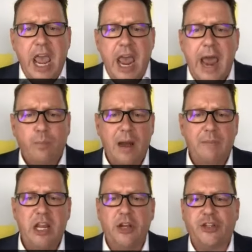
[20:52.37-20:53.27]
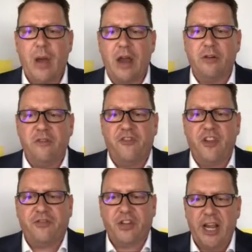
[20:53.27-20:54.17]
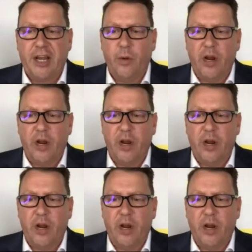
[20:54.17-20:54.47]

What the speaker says: At 1,215,000,